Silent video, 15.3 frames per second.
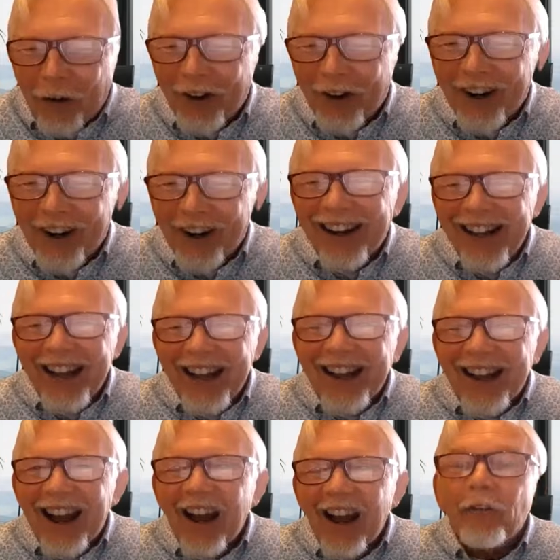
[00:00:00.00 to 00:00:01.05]
Thank you.
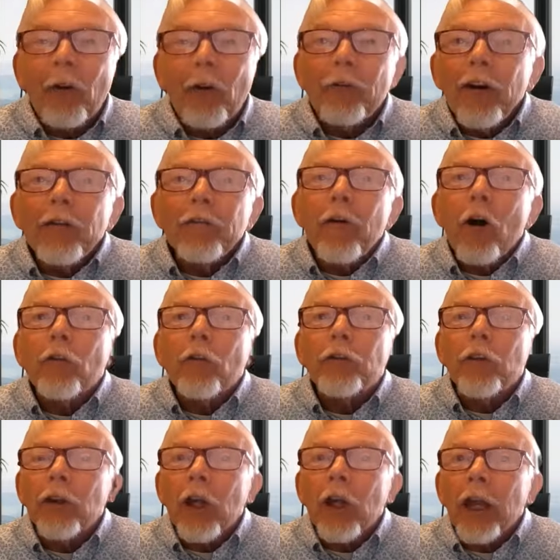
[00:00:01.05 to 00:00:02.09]
I've got very
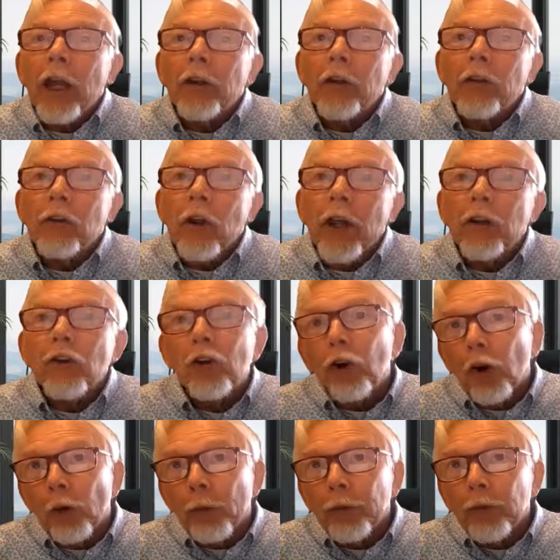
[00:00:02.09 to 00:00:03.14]
involved
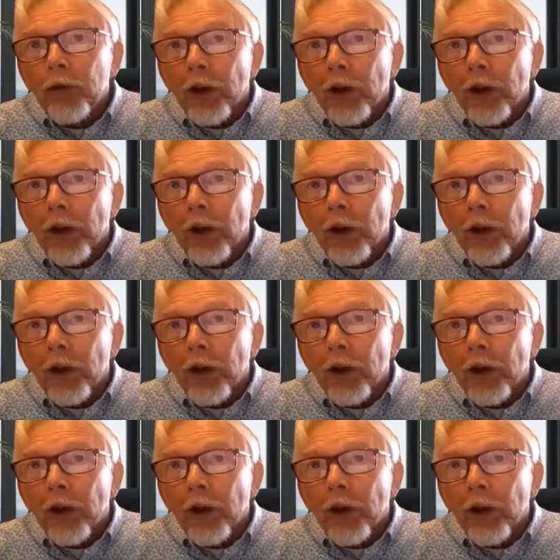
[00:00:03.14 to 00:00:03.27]
in